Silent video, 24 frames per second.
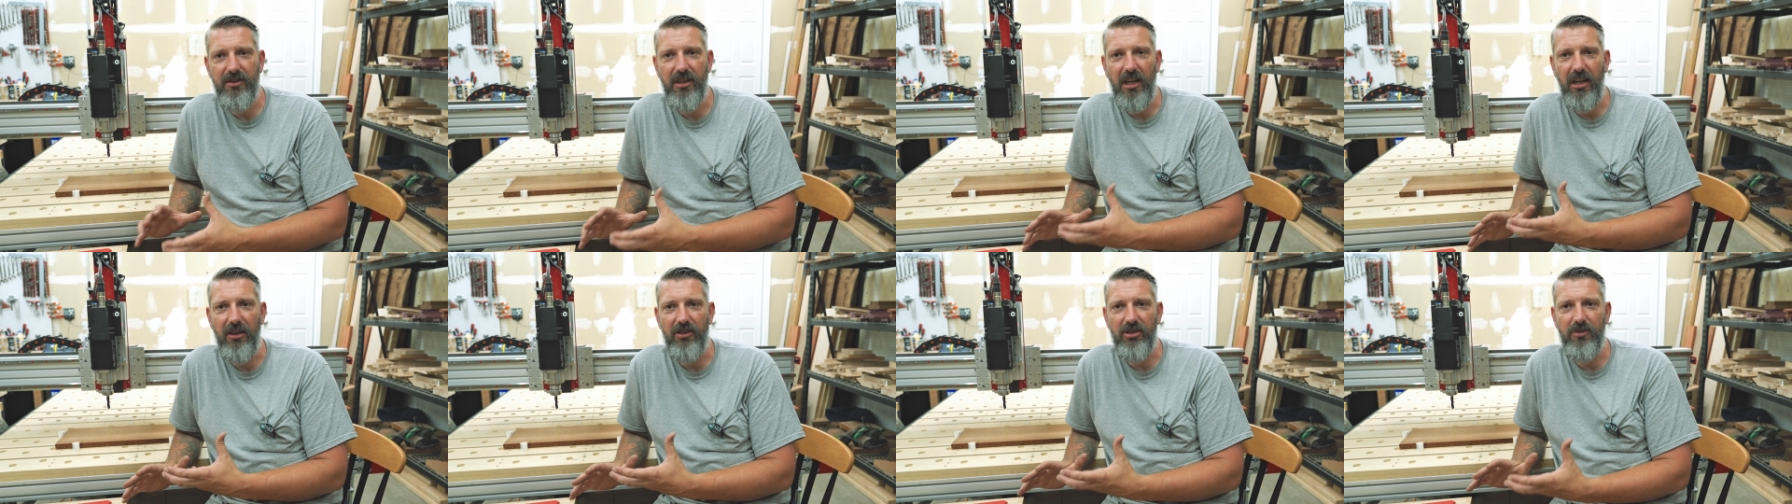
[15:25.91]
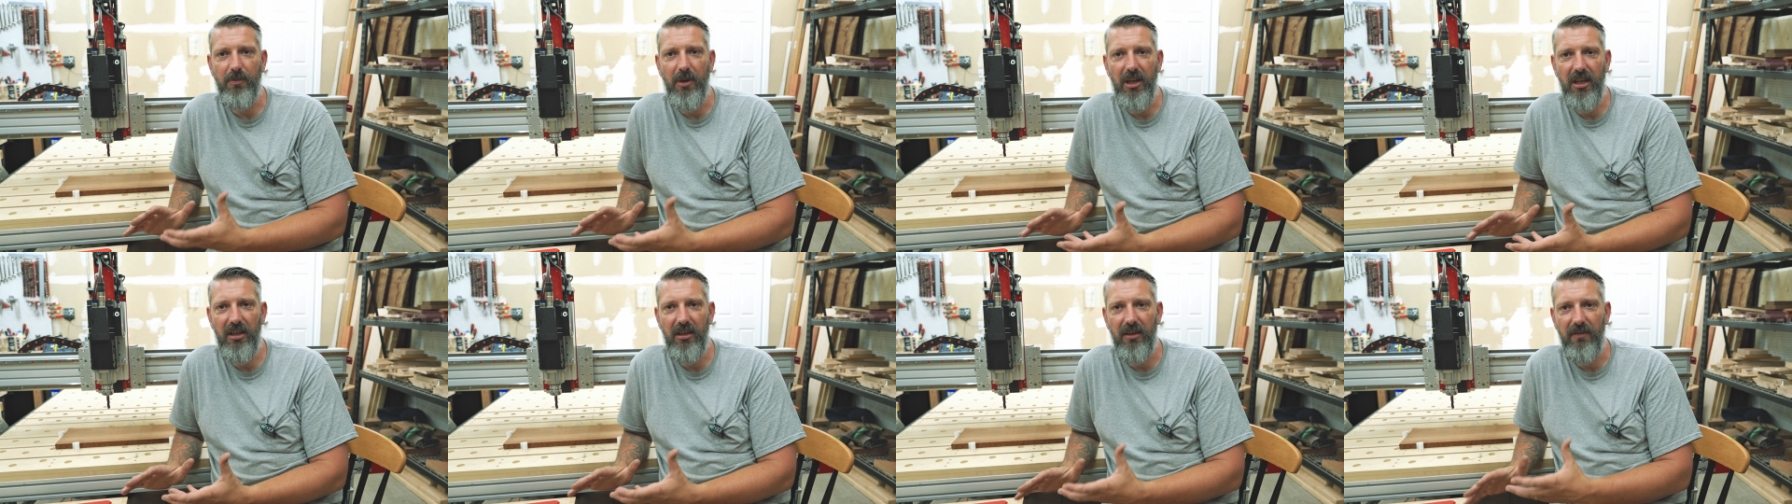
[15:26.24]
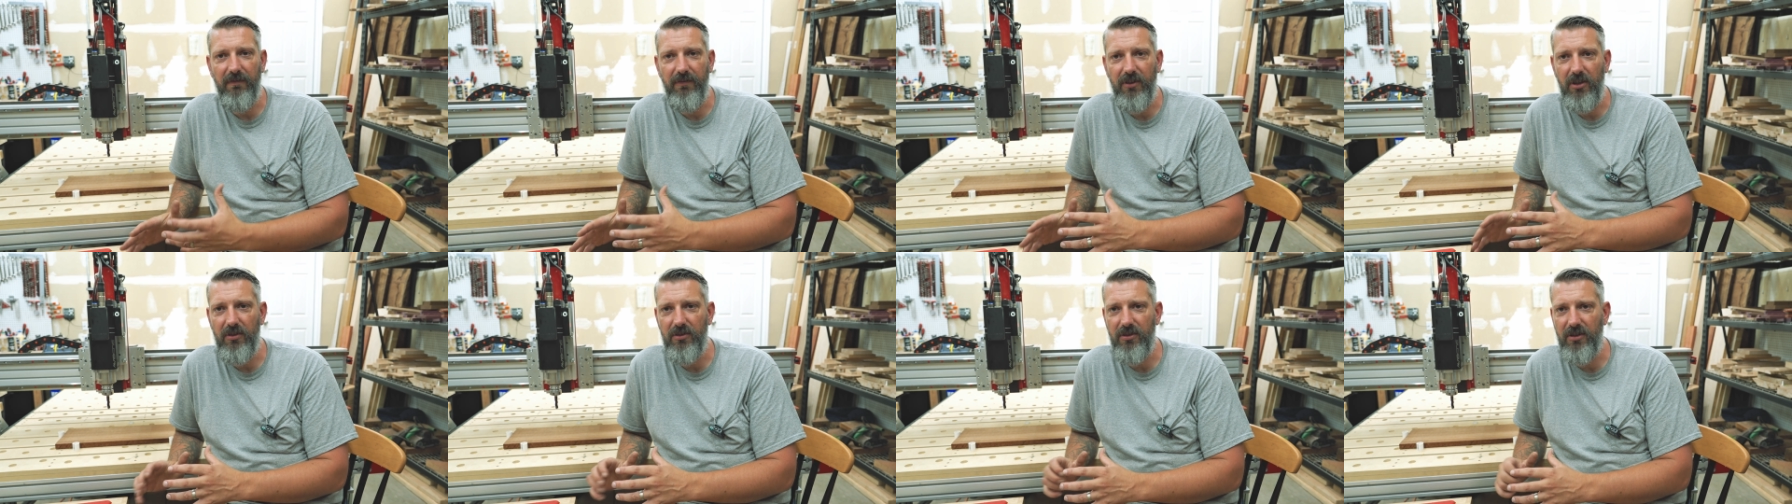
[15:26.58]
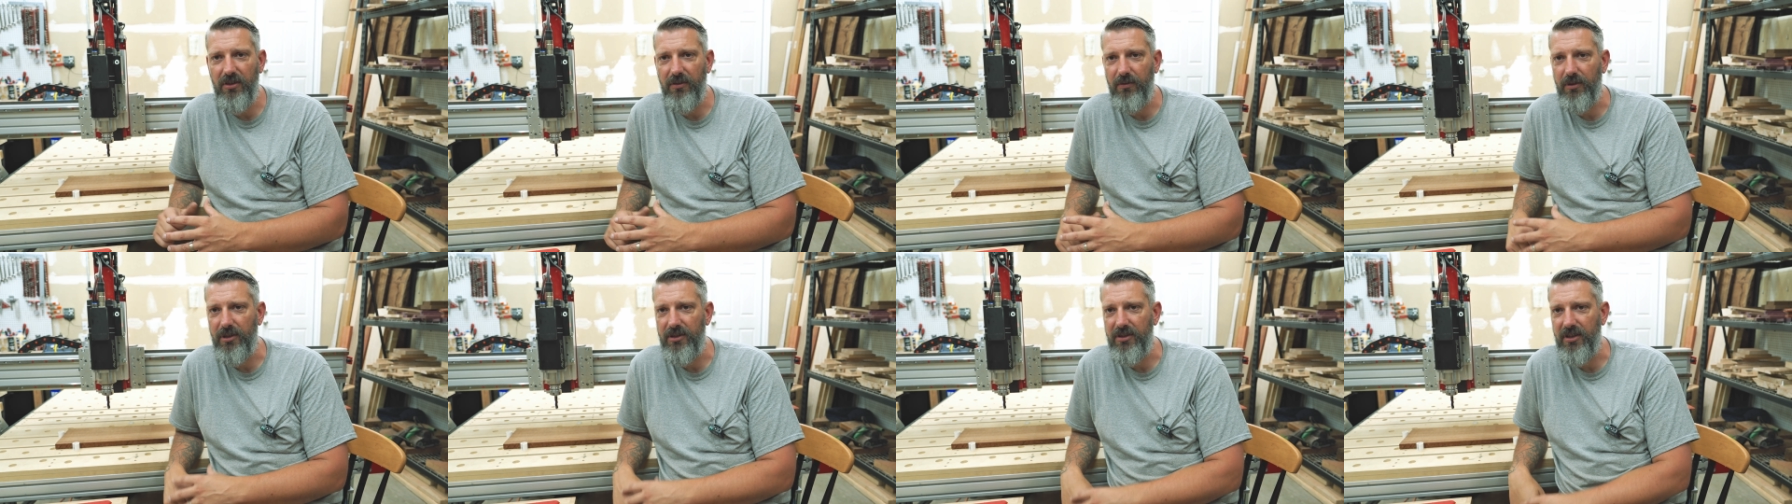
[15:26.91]
that I was making in Fusion
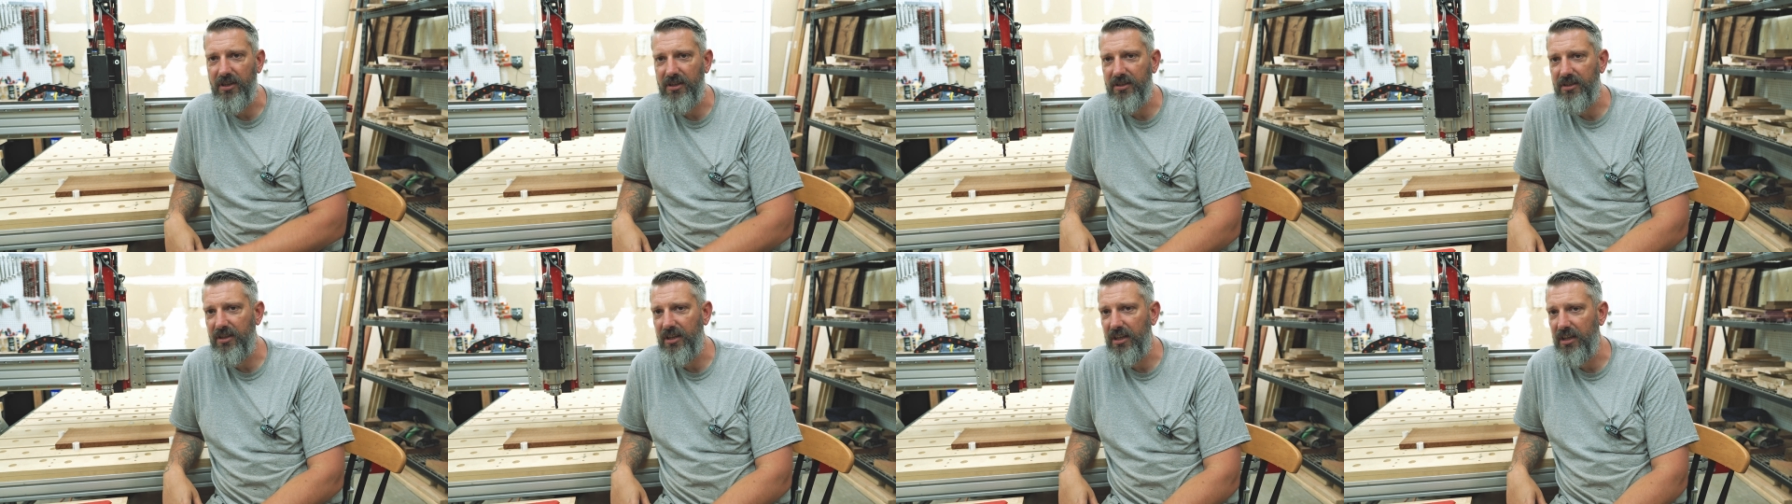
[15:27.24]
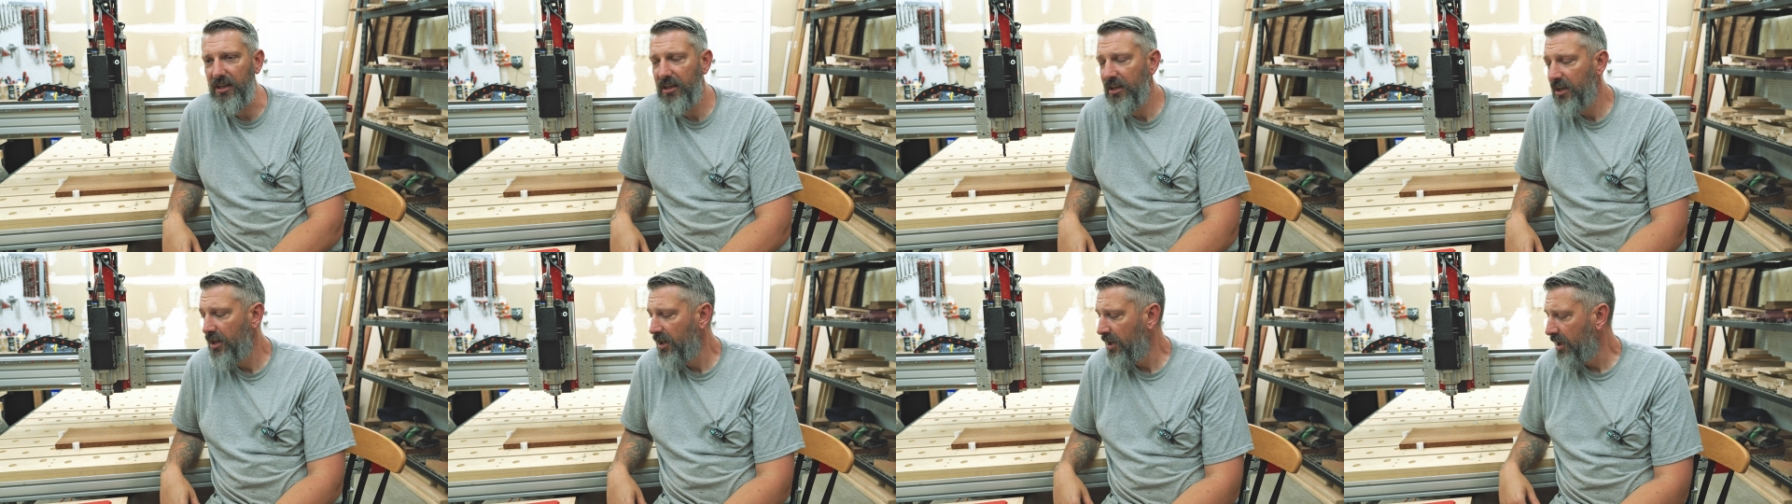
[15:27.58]
360.